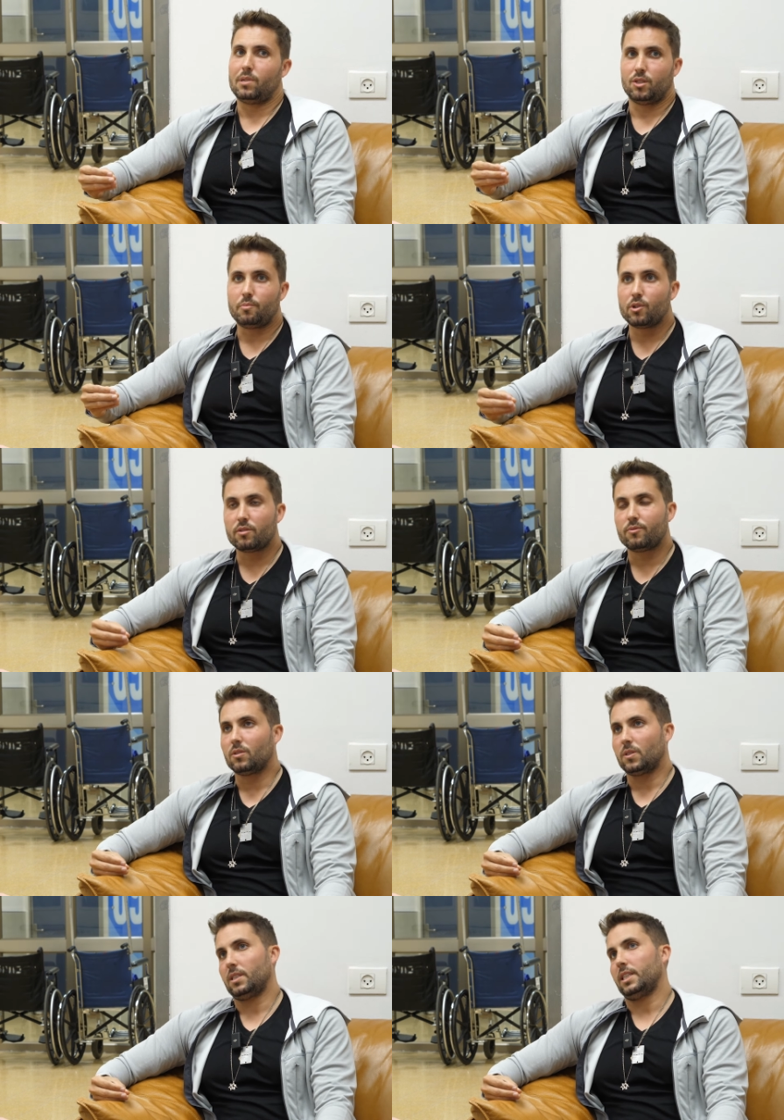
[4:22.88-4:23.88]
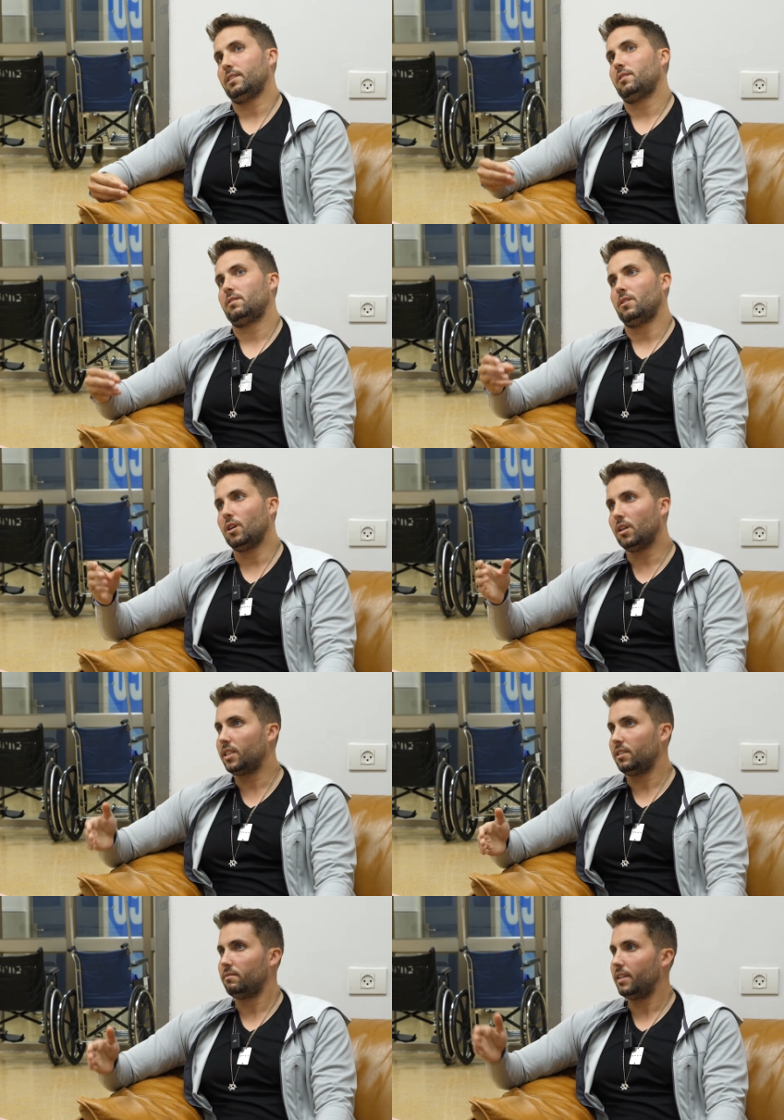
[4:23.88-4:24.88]
but it's beautiful. It's
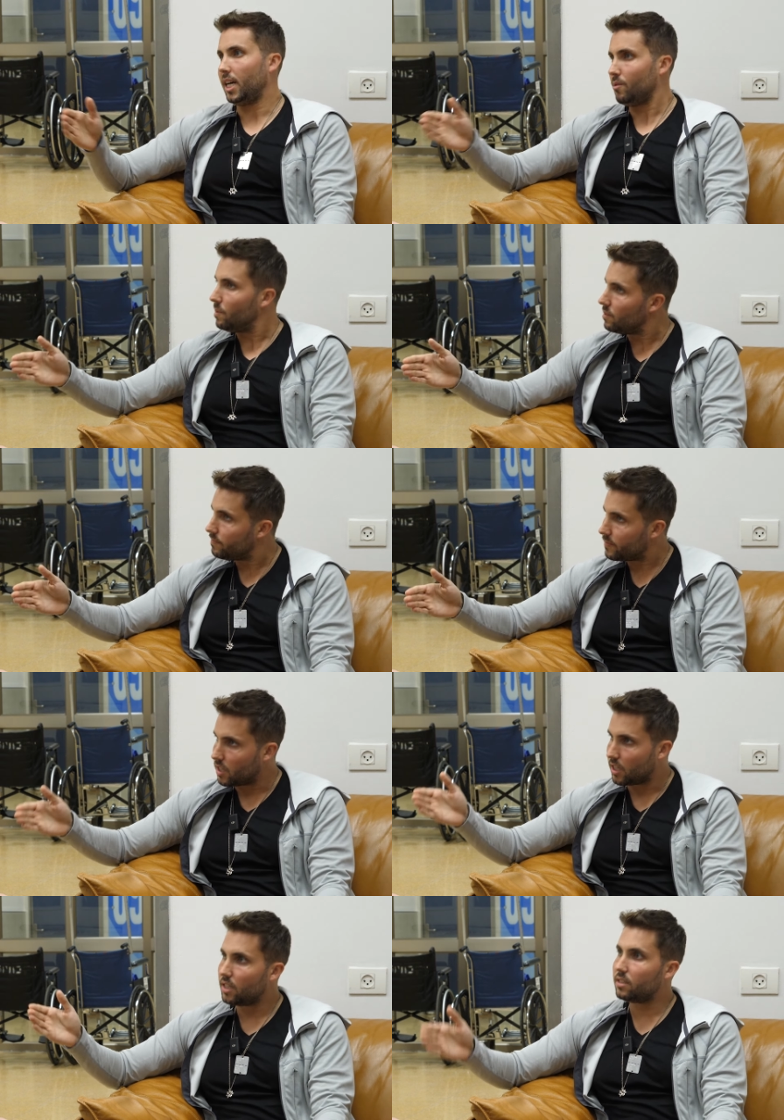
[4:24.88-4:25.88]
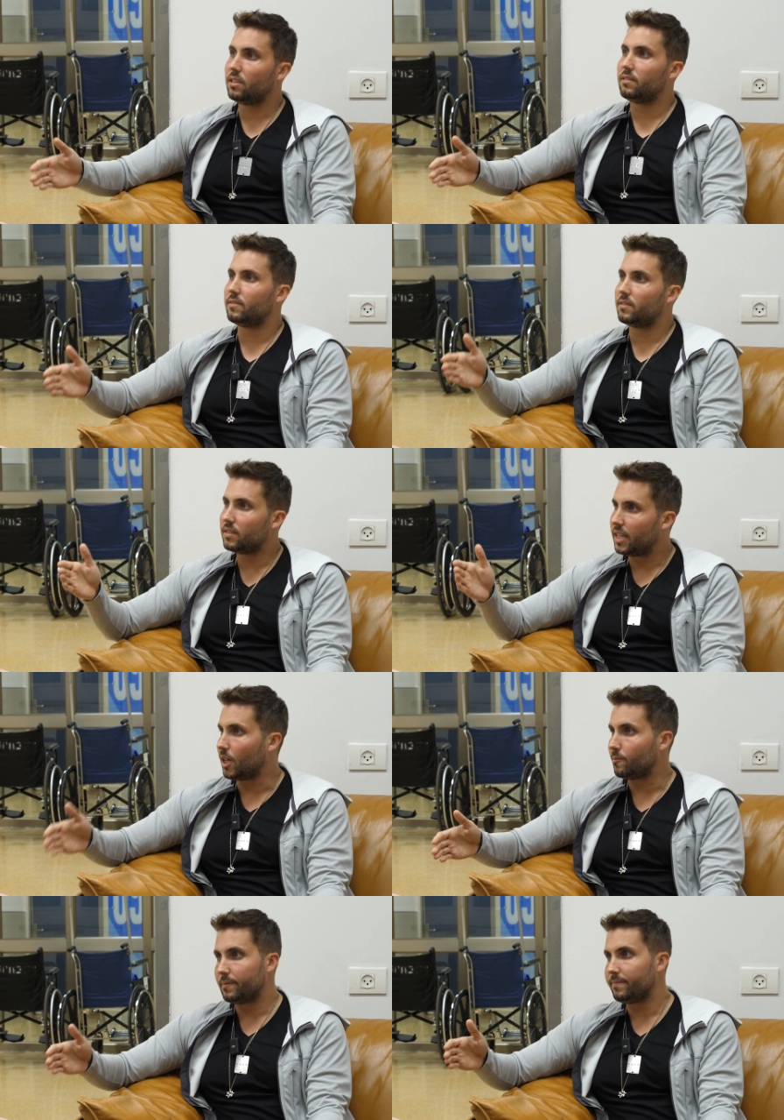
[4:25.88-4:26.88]
hurt, help. Hurt,
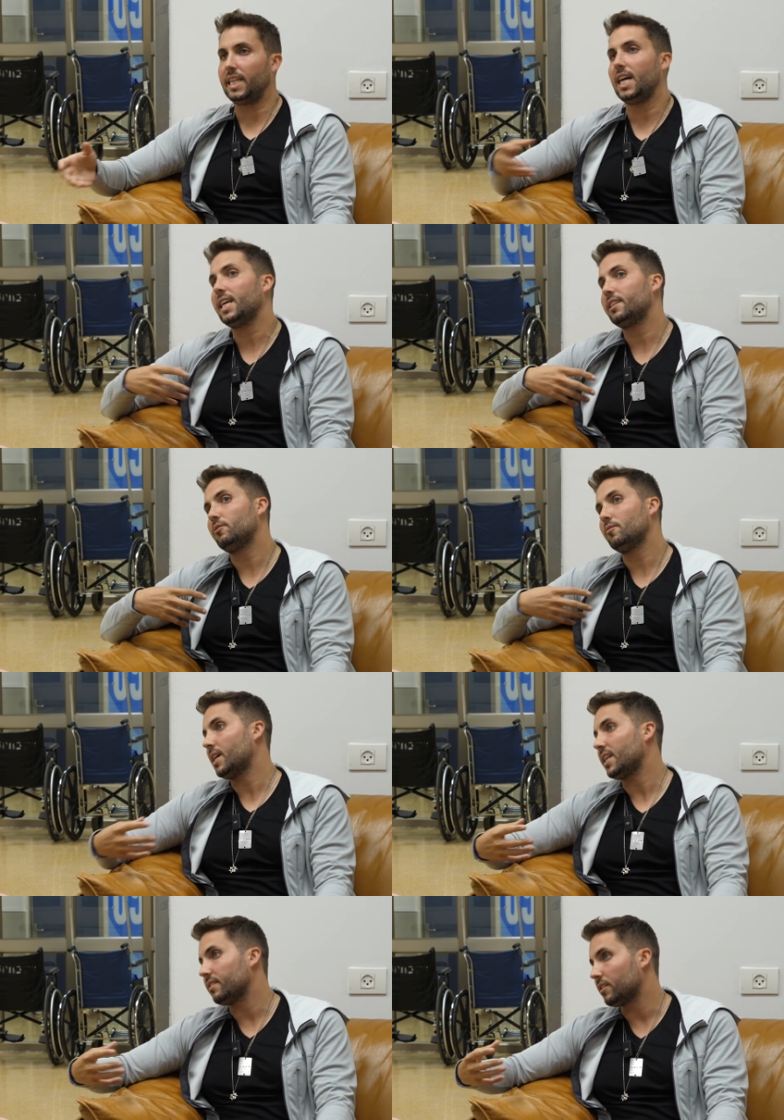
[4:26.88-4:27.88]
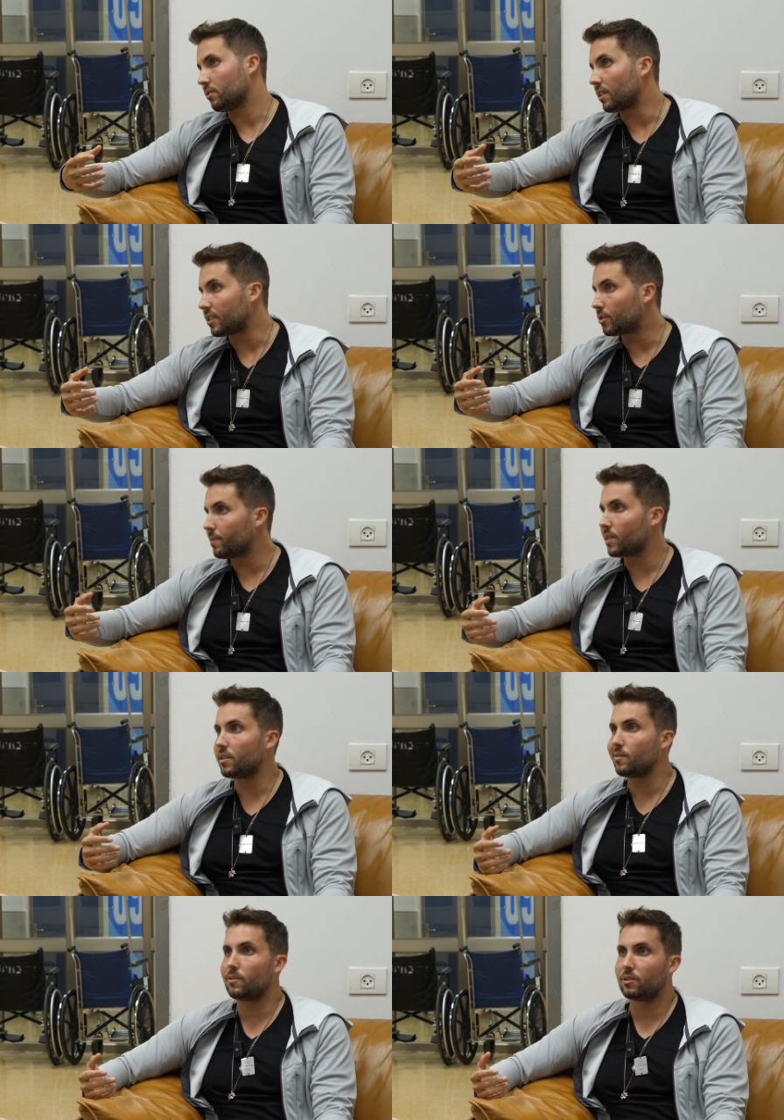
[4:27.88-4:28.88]
help. And I like to embody the Israeli spirit
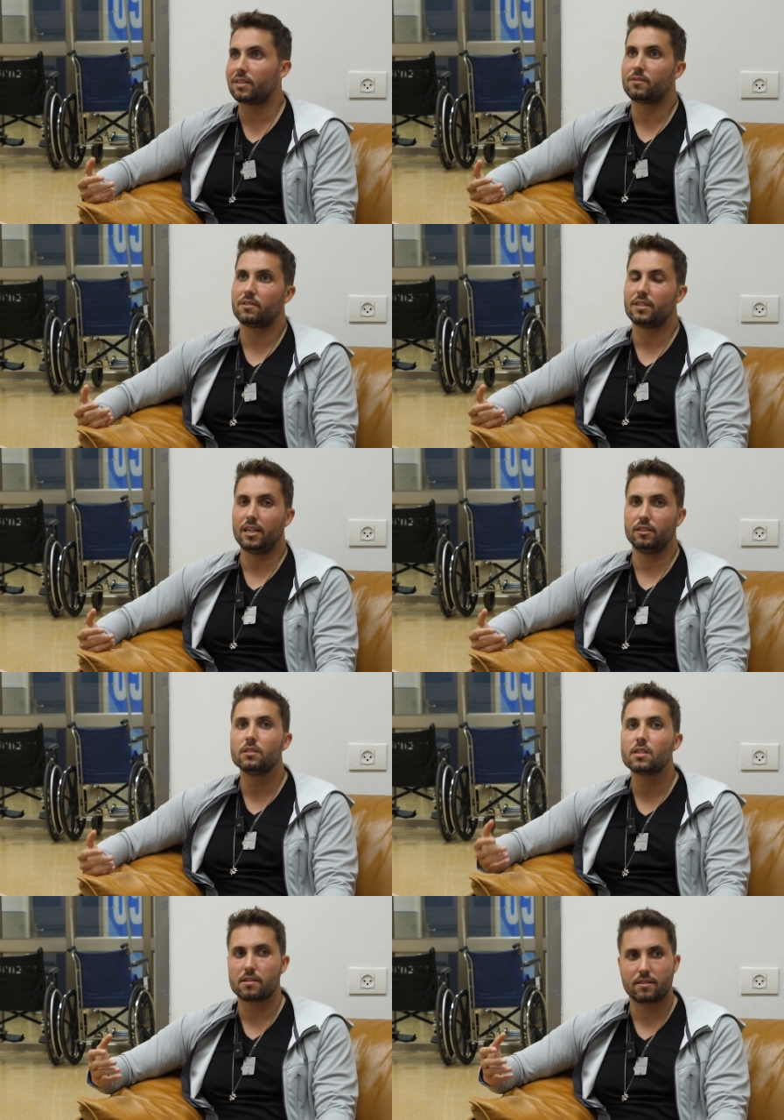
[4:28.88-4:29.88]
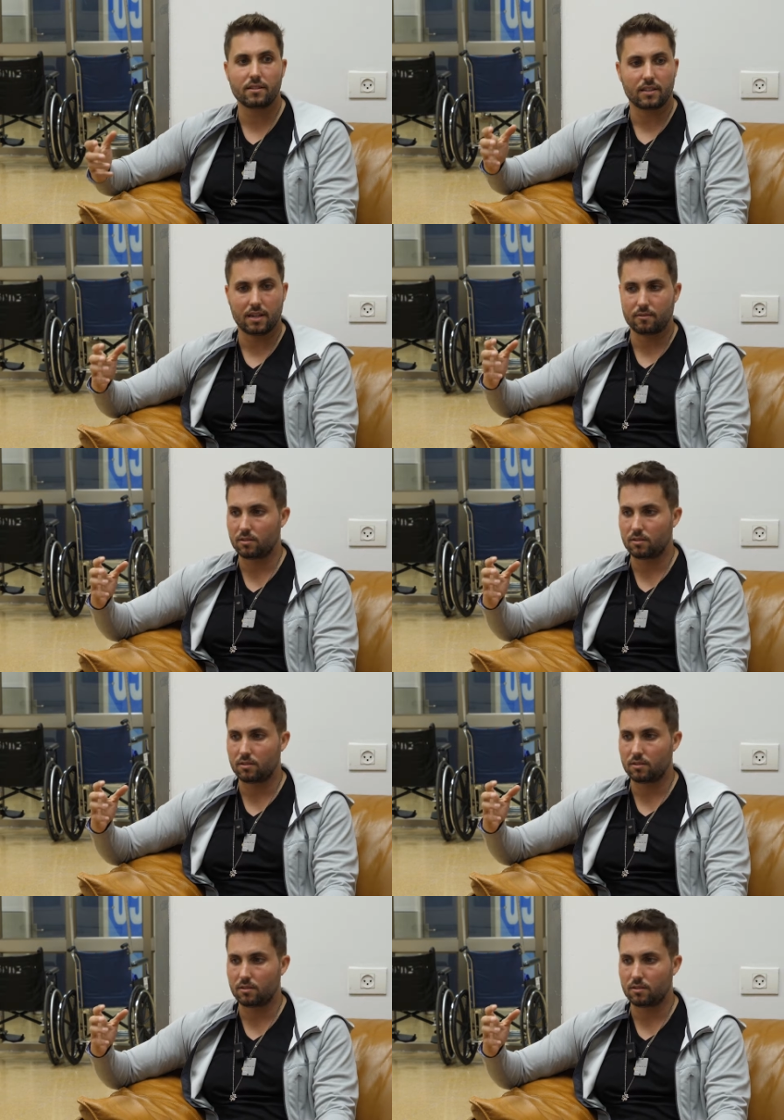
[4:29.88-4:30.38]
in almost everything I do, and I think that that